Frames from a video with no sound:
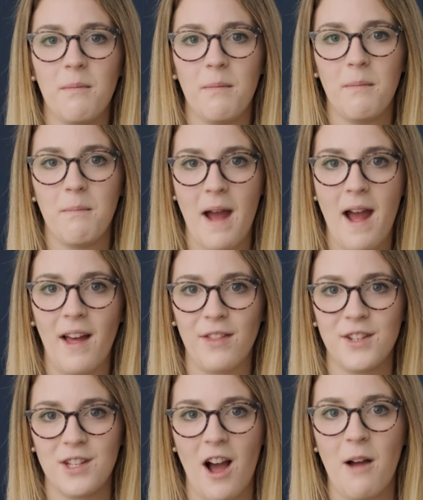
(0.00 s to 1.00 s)

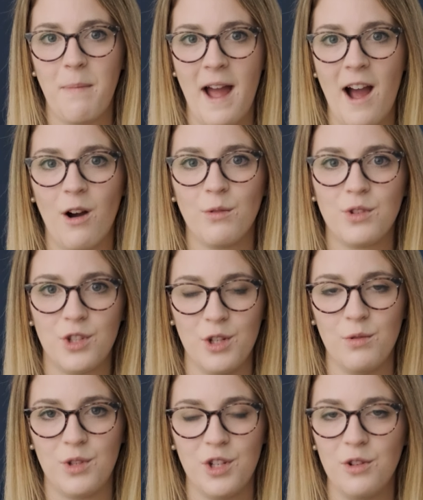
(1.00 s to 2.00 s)

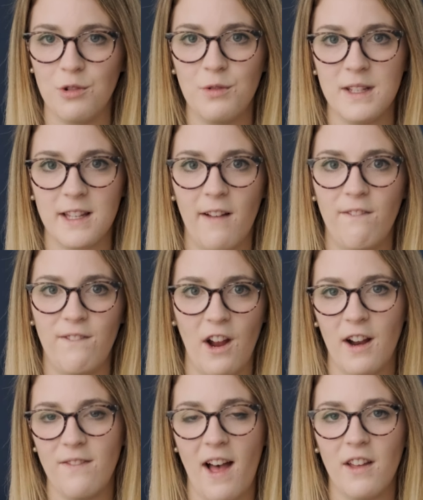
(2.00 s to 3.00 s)
math.pow22 is a
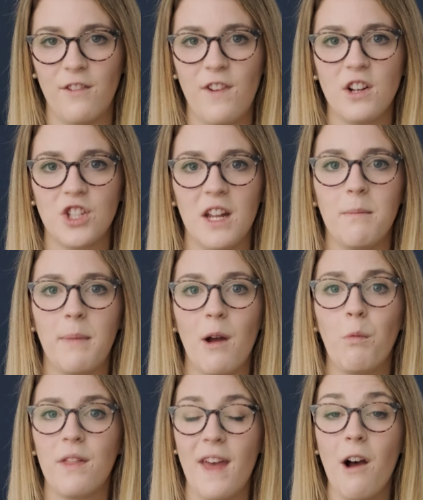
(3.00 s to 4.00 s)
very valid function. But
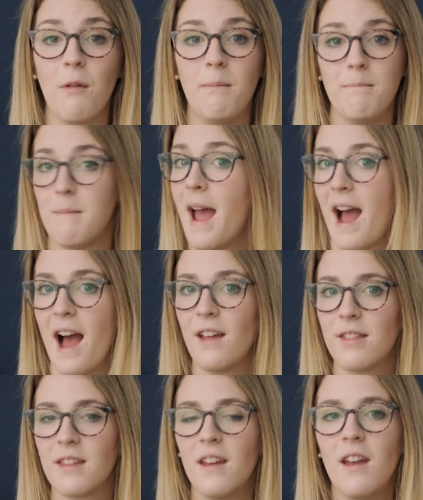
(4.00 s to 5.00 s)
without
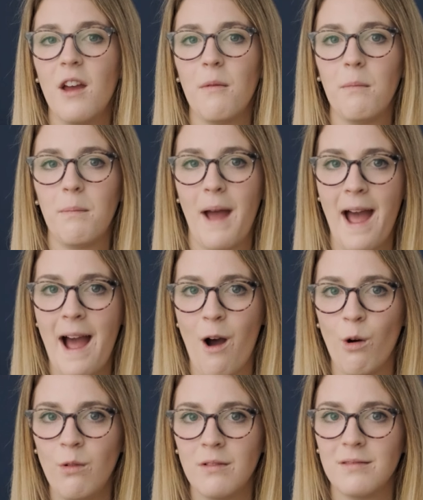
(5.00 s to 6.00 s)
math,
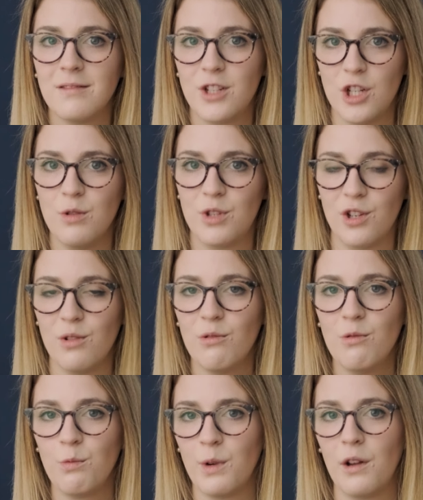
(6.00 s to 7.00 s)

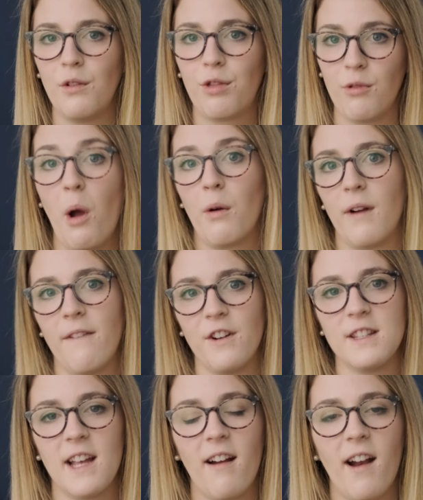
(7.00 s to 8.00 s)
pow22 would throw a
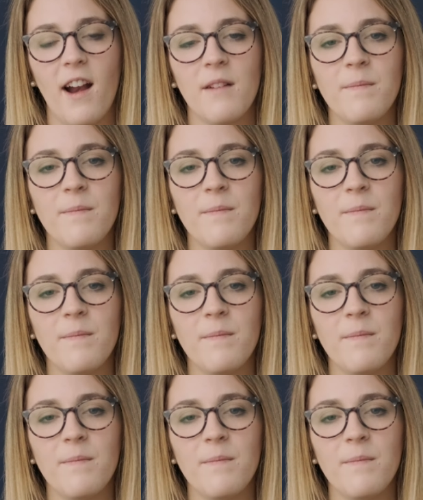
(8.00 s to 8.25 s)
reference error.